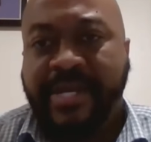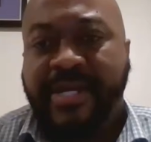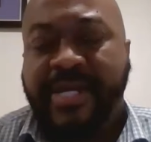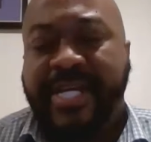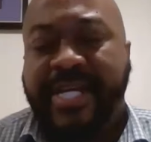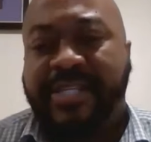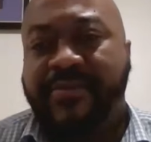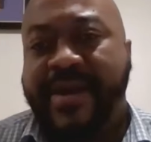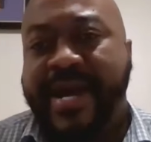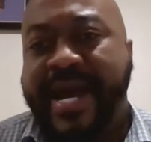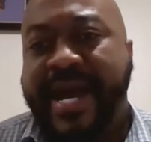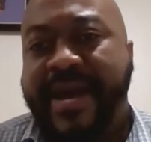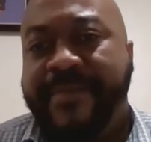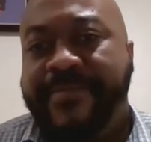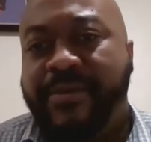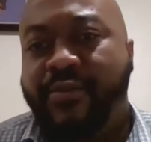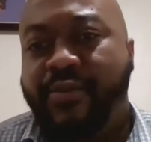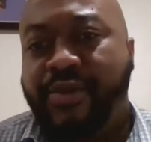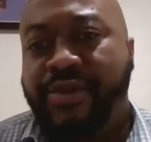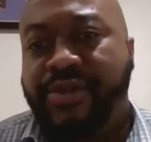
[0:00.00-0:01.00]
That's what
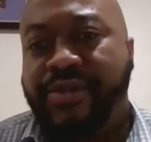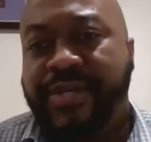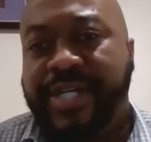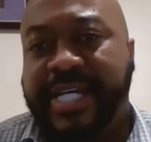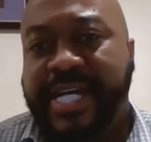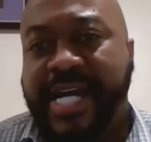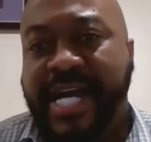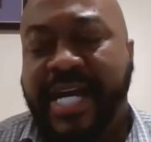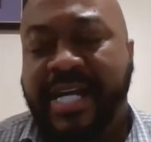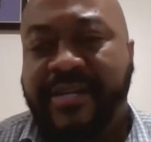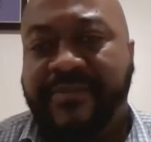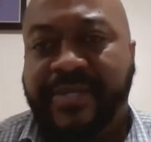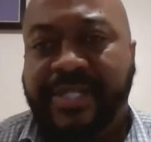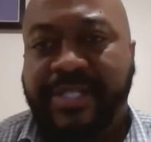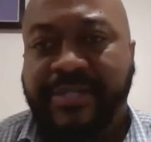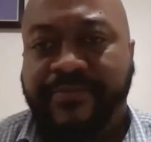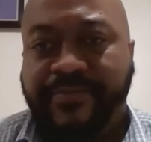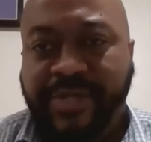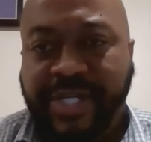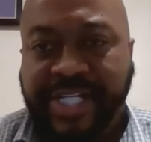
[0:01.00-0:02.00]
happened when your economy
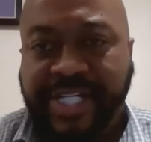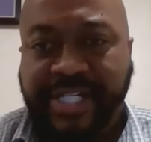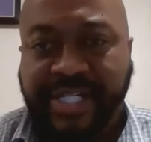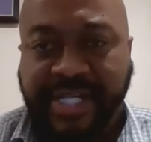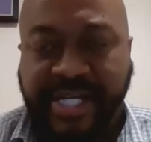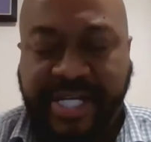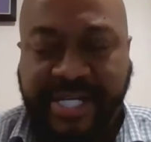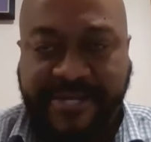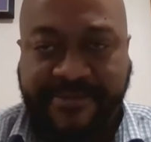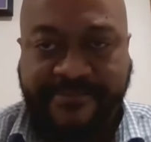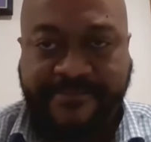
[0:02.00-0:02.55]
depreciated.